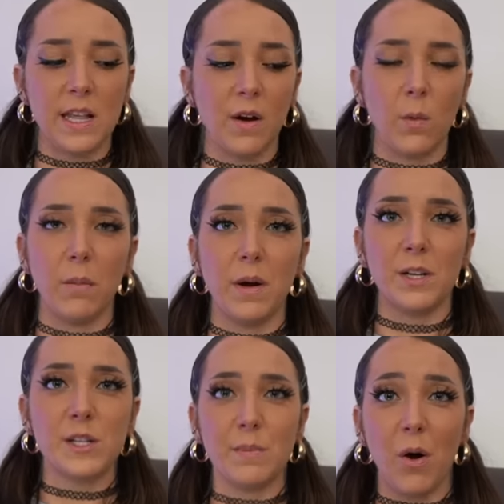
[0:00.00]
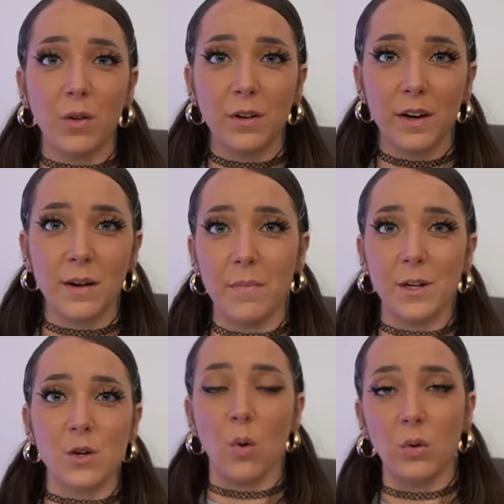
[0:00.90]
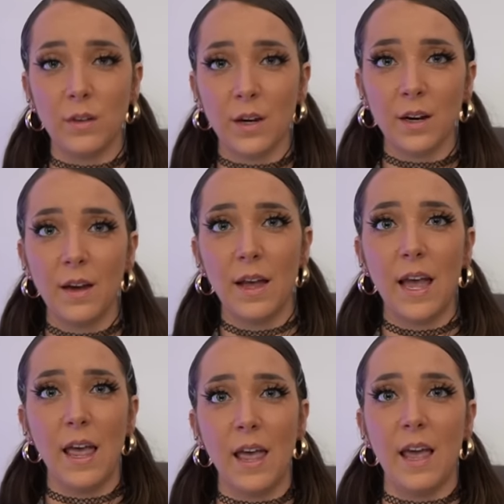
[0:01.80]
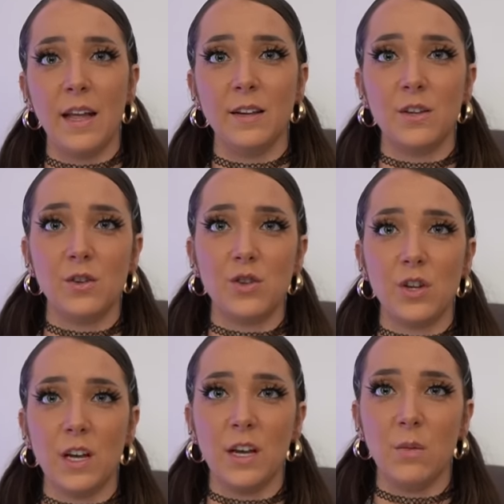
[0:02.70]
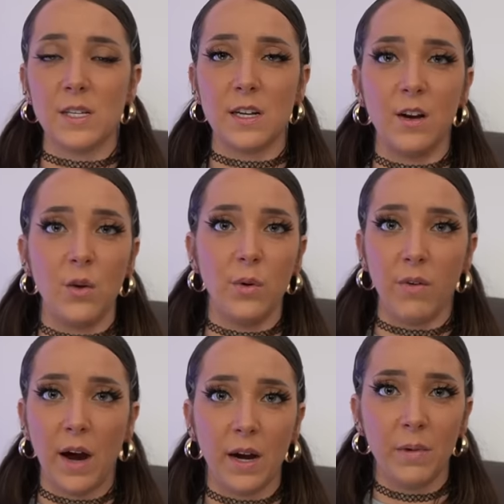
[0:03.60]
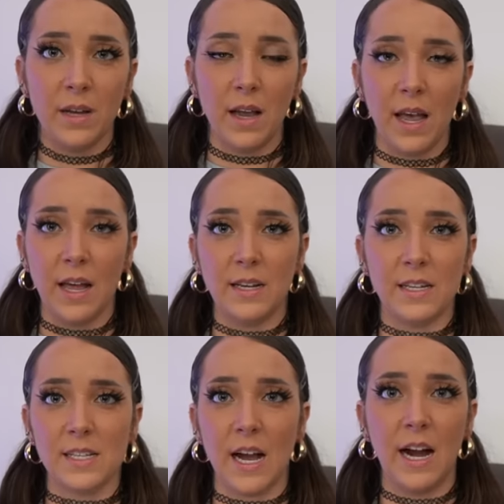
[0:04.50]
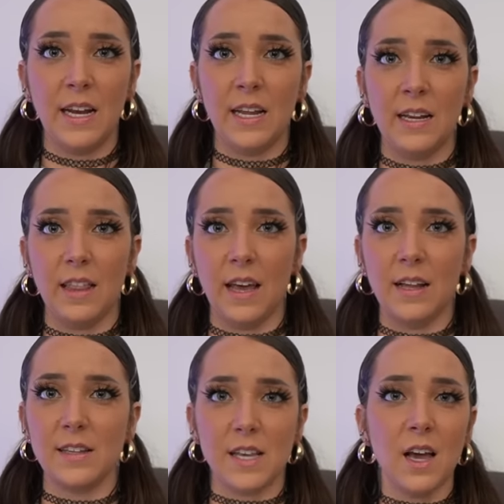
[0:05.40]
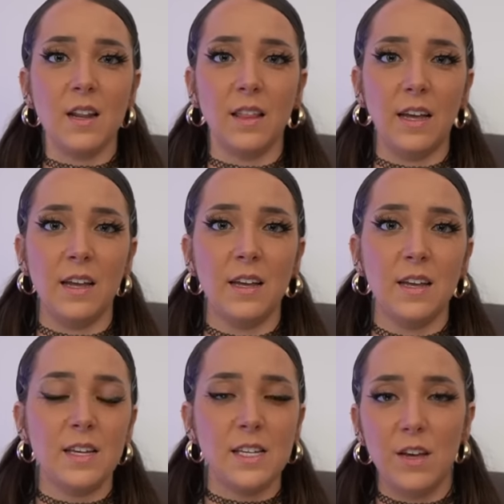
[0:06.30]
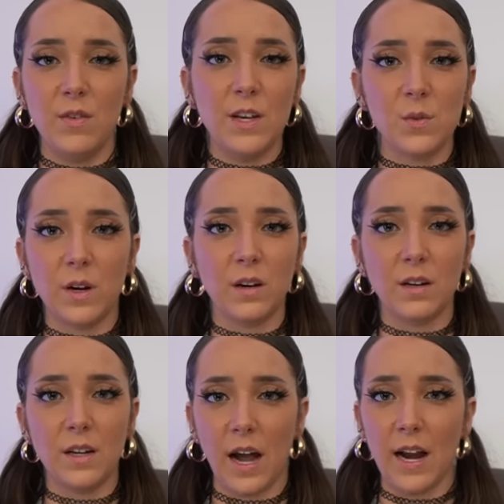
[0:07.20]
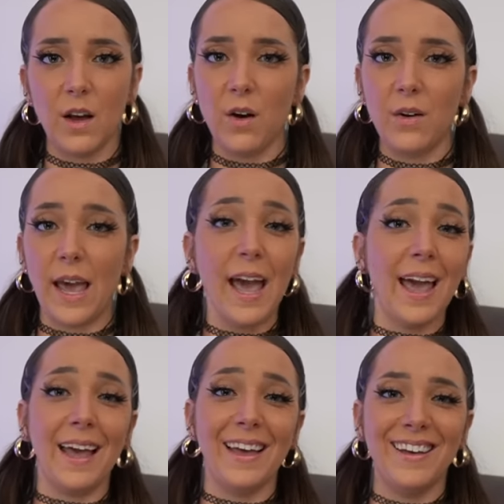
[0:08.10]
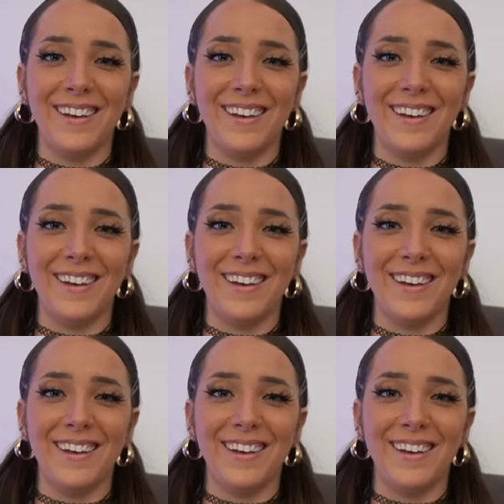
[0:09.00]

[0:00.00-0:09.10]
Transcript: there were much smaller and much older, and she was in a new environment and decided that suddenly TVs were kind of okay.